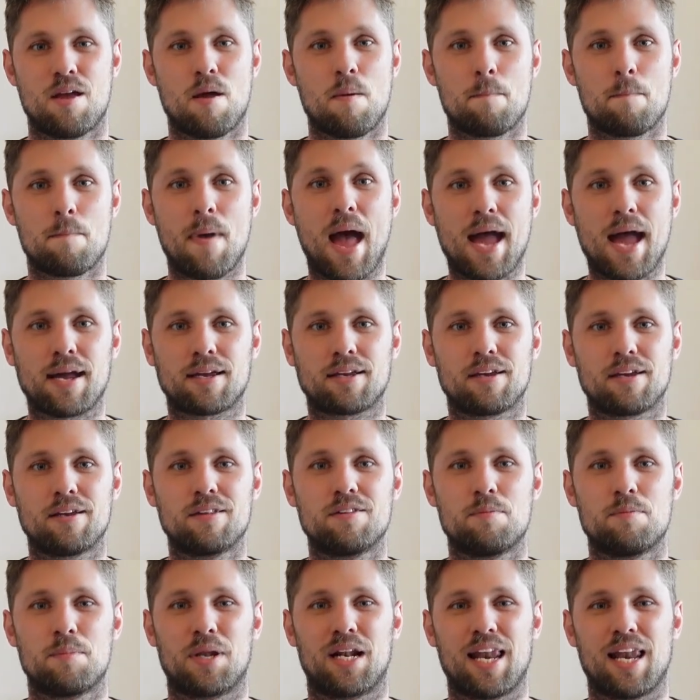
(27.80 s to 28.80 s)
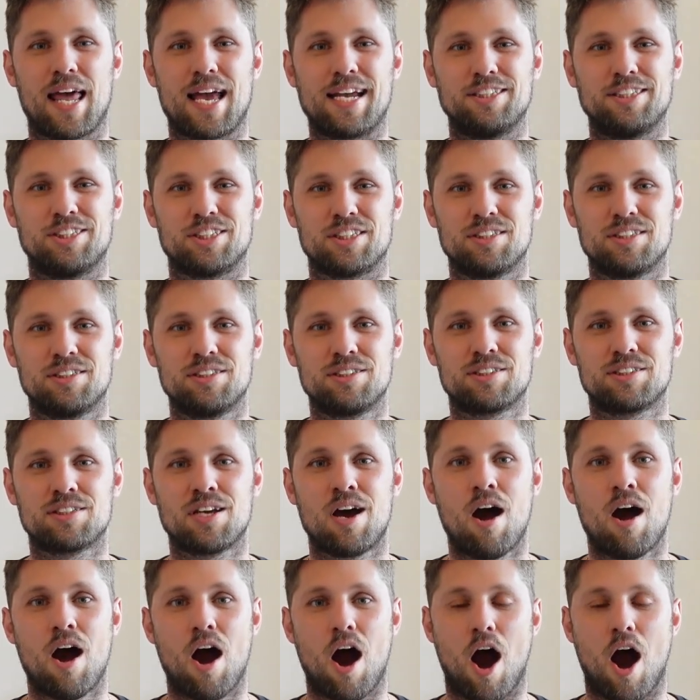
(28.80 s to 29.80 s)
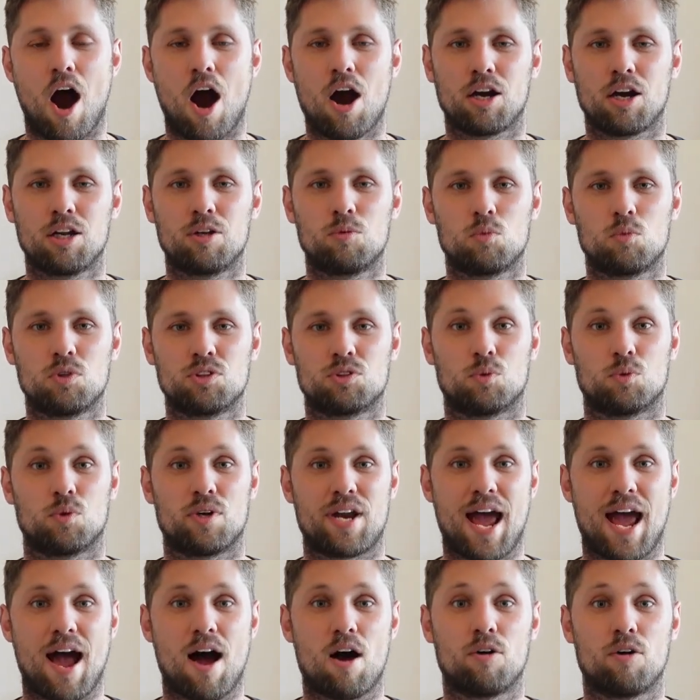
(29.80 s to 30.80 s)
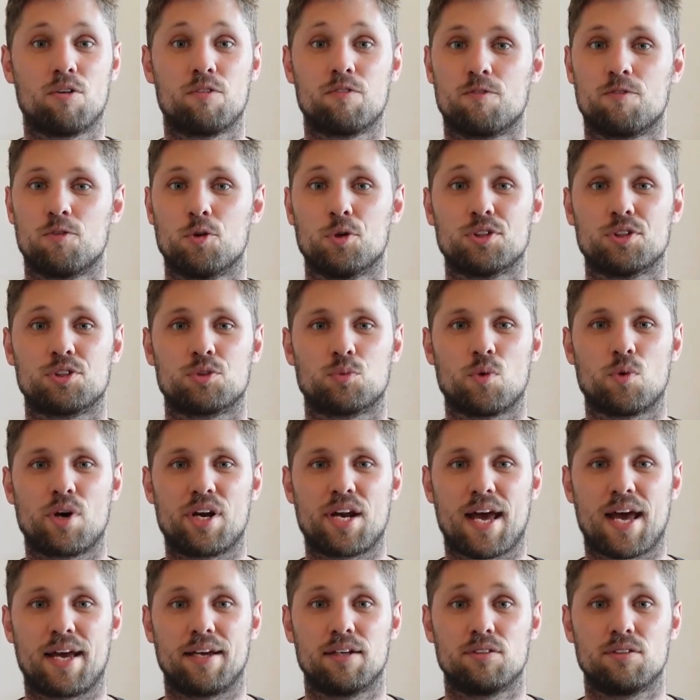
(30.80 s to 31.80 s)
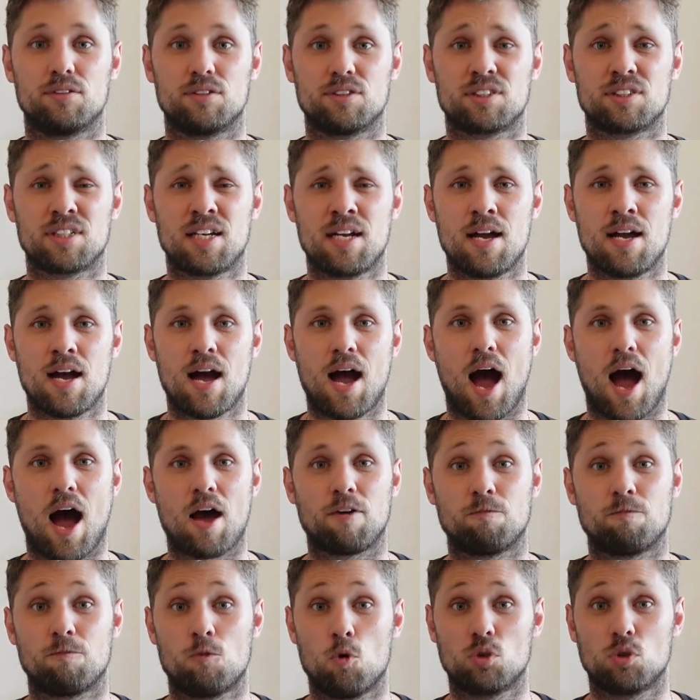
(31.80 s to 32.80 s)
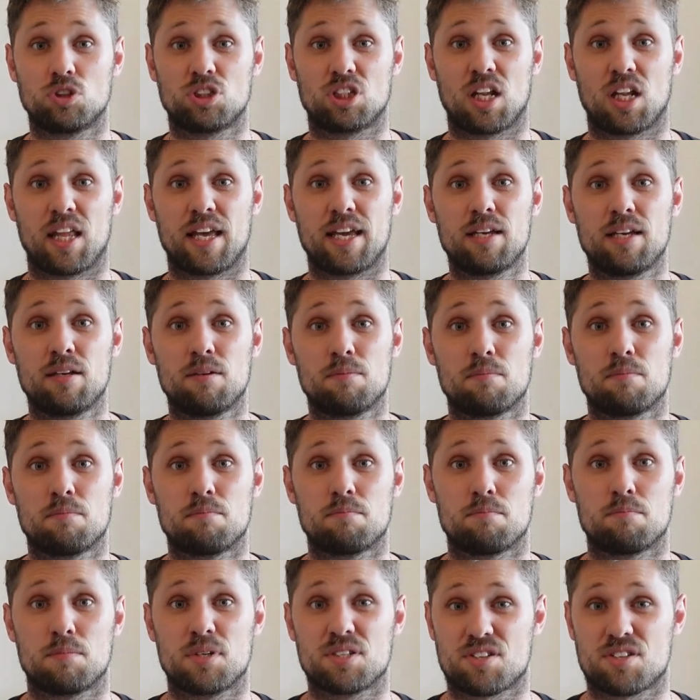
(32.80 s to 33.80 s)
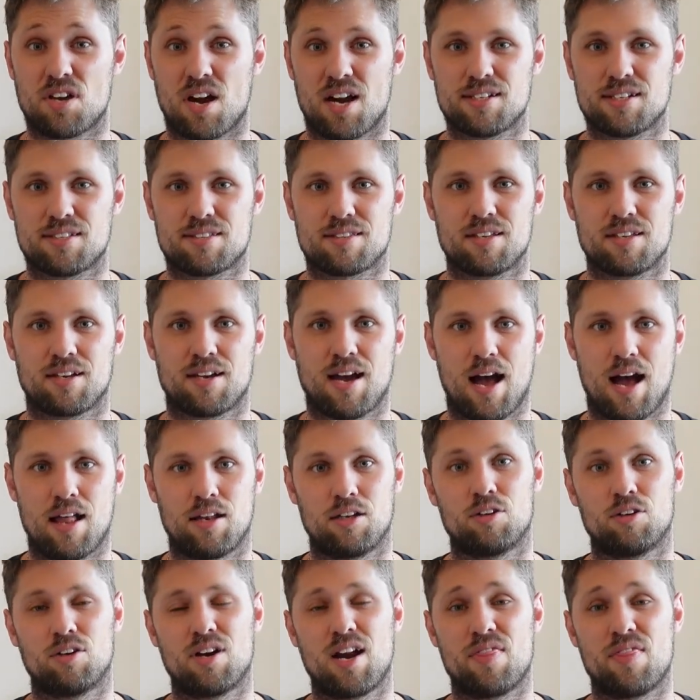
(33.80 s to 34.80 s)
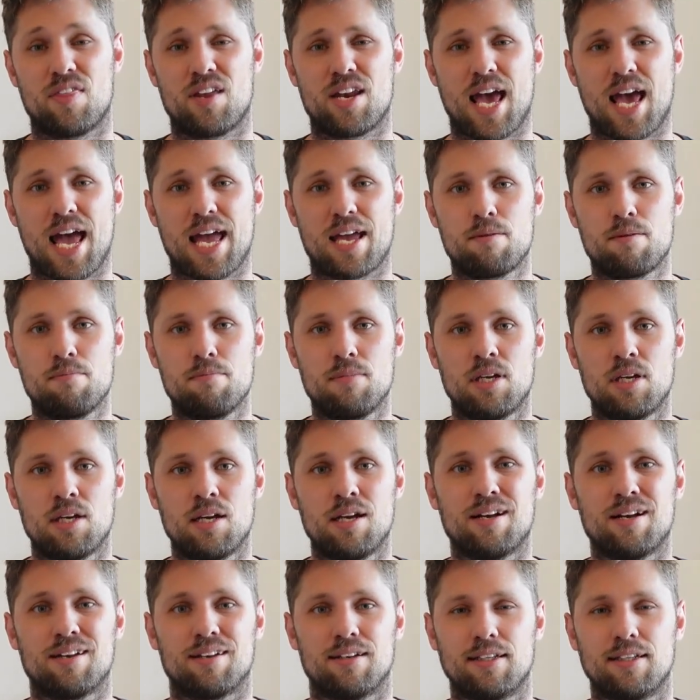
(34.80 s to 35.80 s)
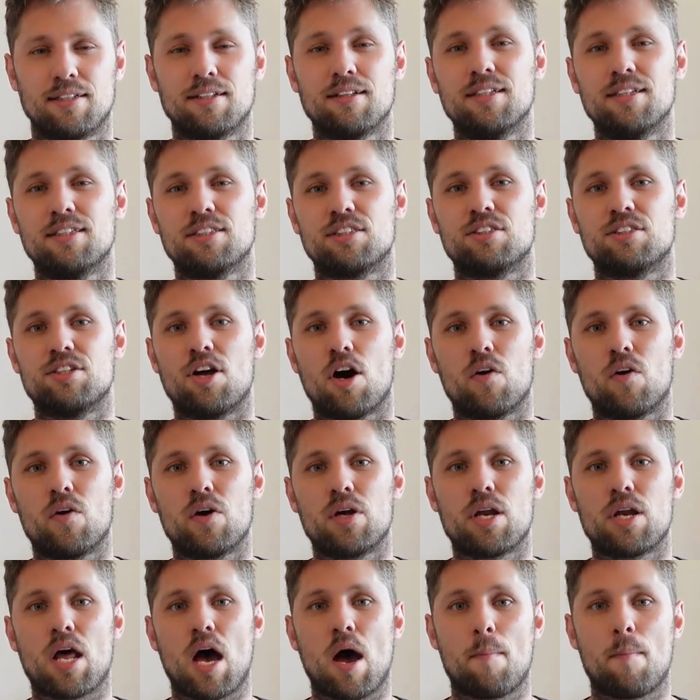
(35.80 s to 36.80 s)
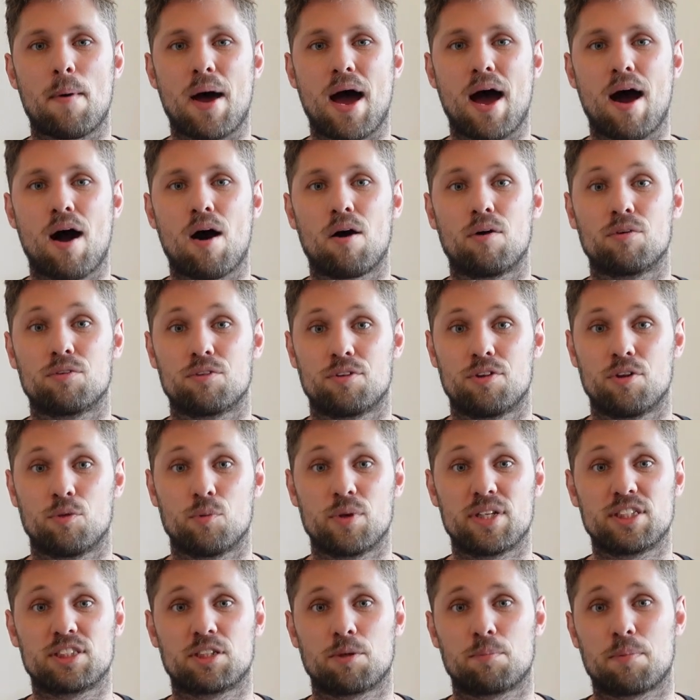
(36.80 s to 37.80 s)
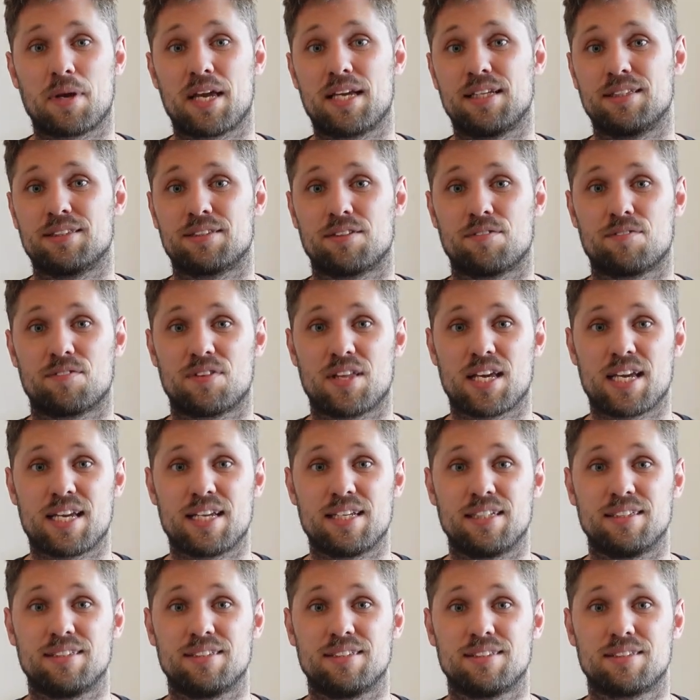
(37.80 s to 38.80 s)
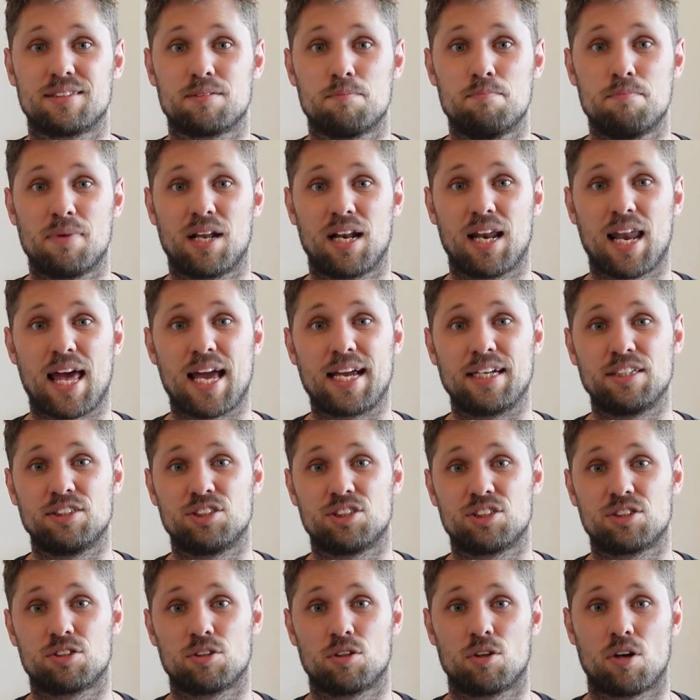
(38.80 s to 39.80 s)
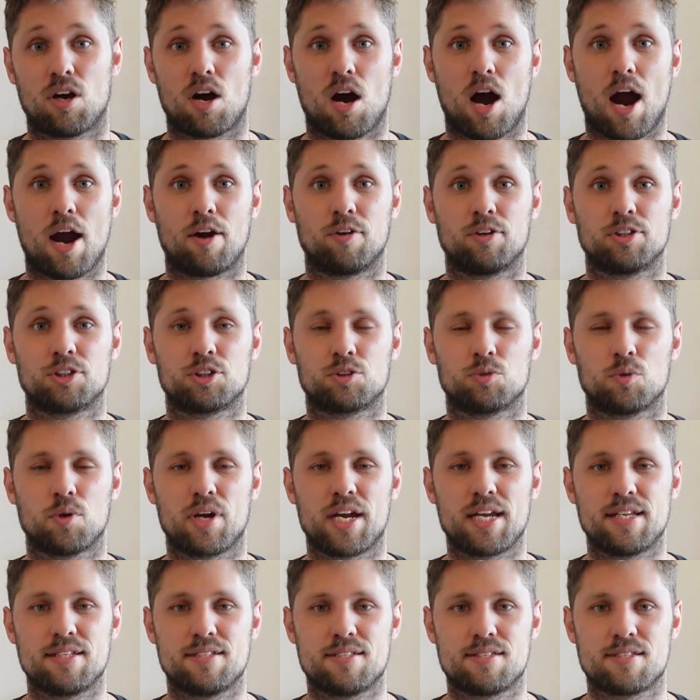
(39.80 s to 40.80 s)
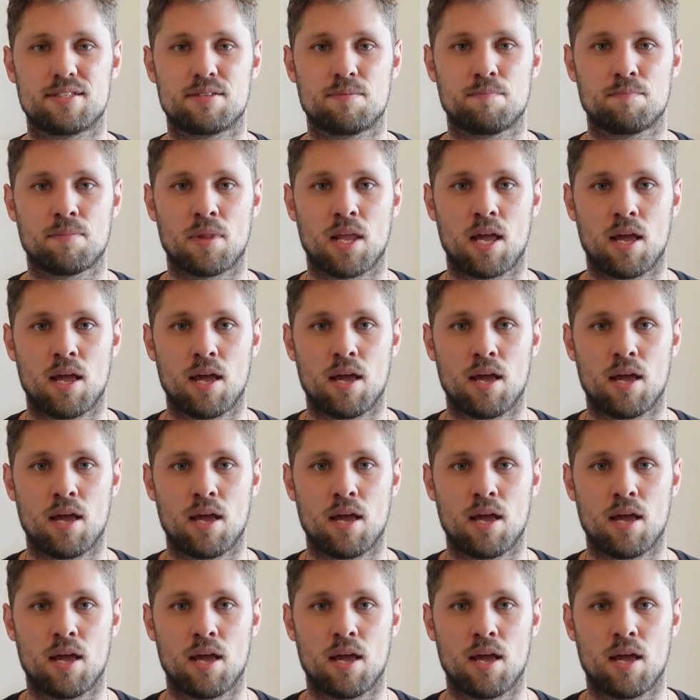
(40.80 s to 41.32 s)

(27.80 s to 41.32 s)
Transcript: Back in the Middle Ages, Ireland was renowned for its red ales. Unfortunately, besides the colour and the name, little is known about the recipes of these middle-aged Irish reds.